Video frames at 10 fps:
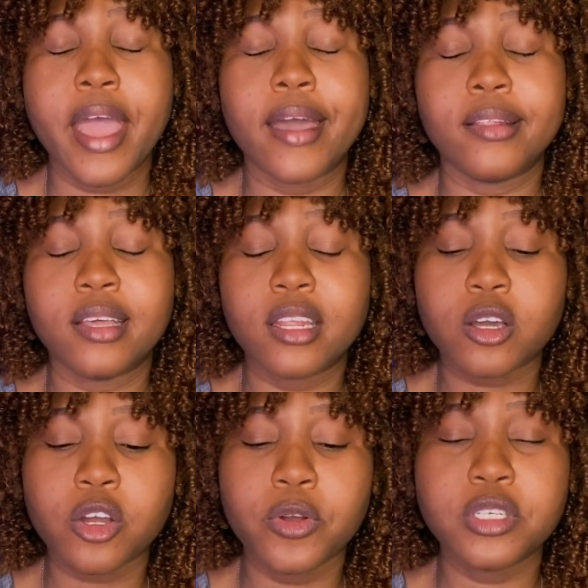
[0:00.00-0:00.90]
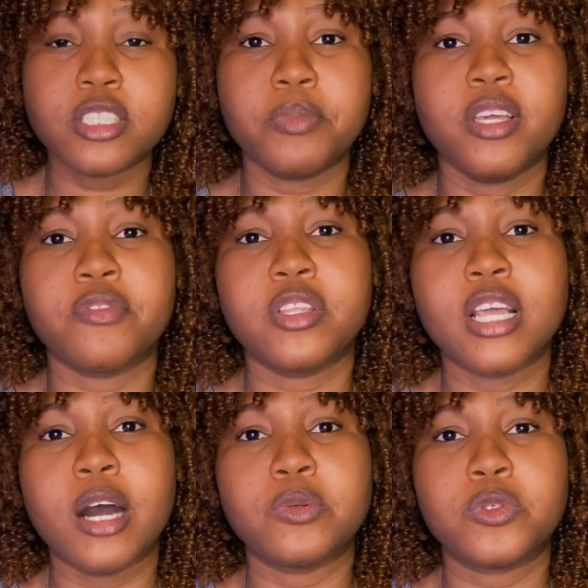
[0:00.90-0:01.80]
And it encourages me even
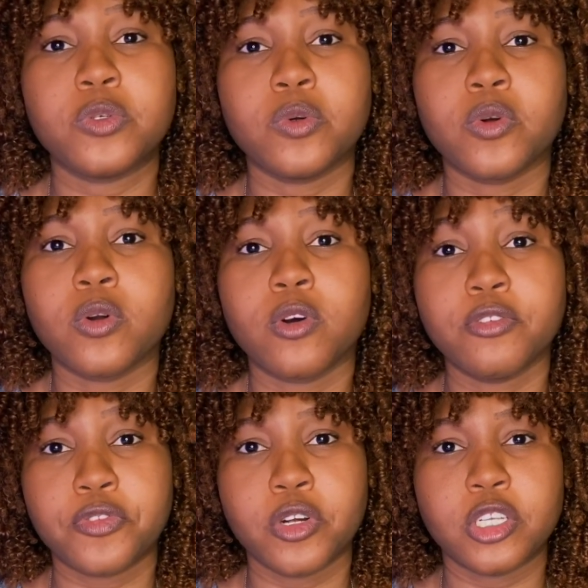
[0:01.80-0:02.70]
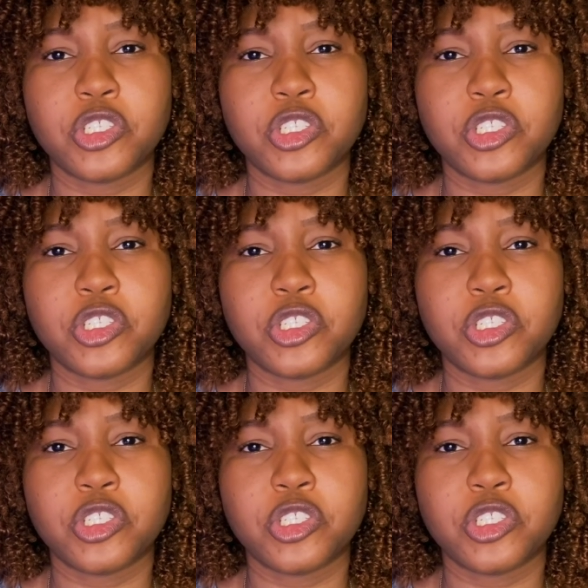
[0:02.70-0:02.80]
now to go further.